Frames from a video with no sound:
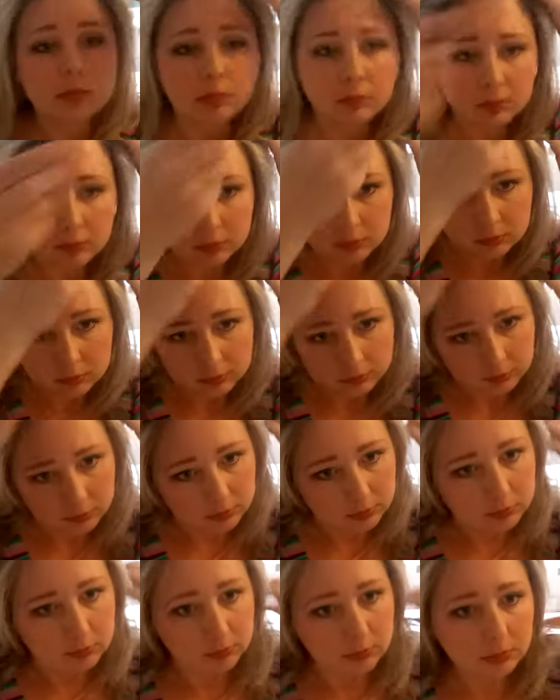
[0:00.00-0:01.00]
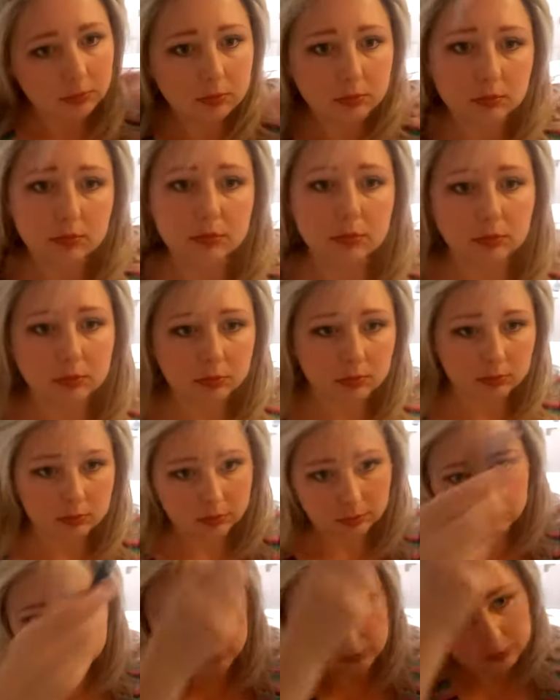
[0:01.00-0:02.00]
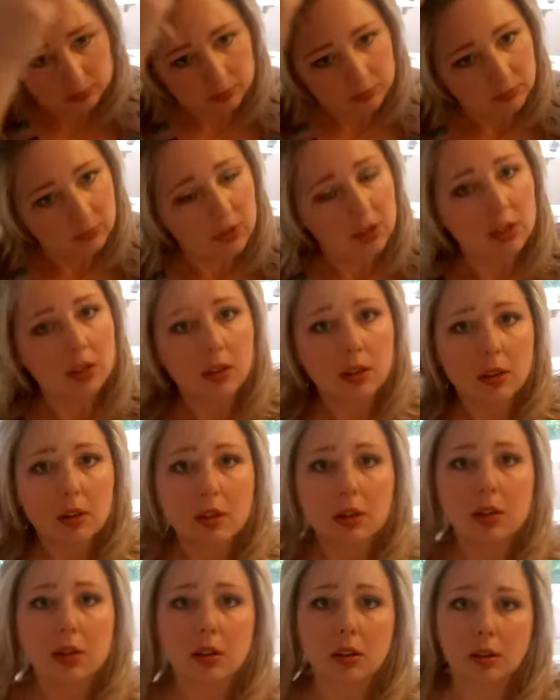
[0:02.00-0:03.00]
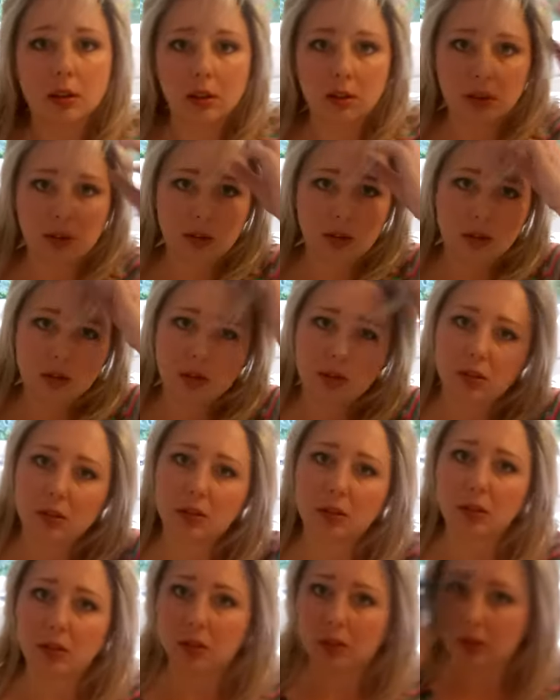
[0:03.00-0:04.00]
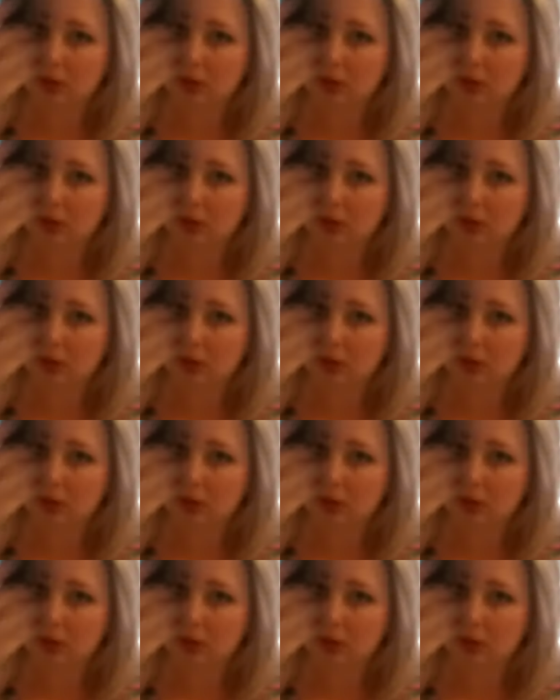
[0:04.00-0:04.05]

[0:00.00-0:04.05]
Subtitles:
No one is speaking in this clip.